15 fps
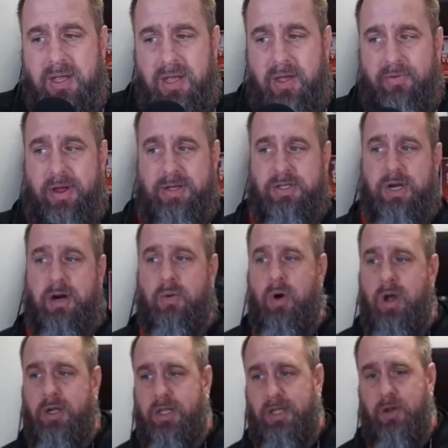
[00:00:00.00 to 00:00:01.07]
If I start
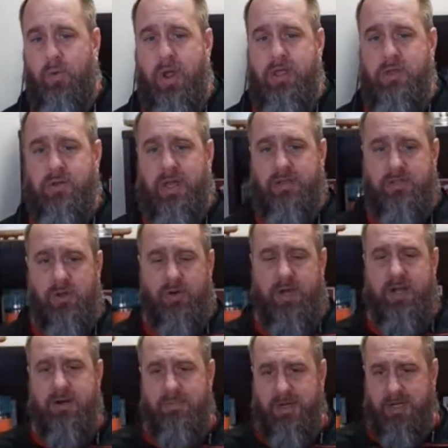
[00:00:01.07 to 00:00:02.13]
walking away, you guys don't
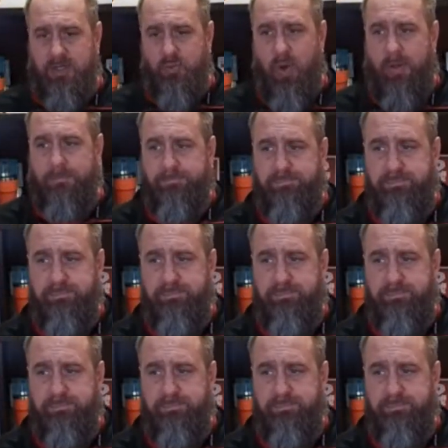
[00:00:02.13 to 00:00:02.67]
hear me as well.